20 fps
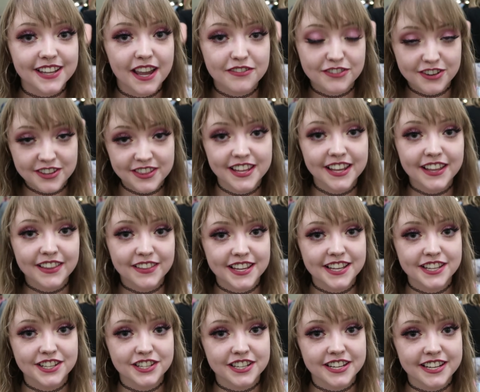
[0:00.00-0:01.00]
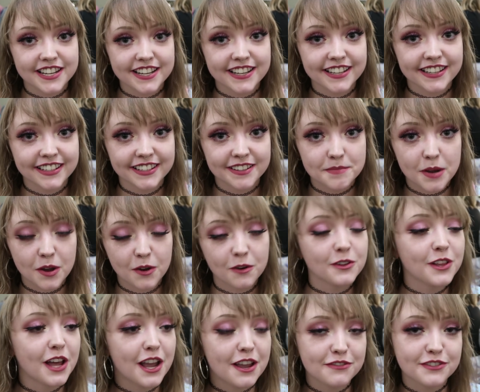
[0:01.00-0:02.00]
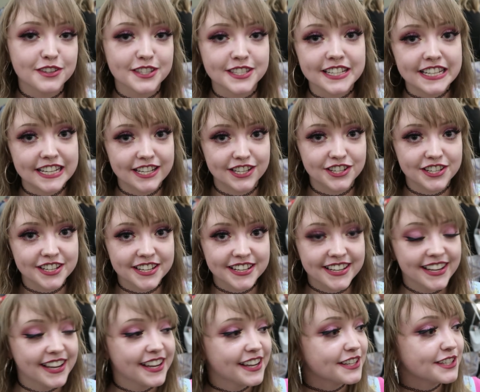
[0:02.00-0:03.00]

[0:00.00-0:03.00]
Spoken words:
Everything lychee. My whole life is lychee.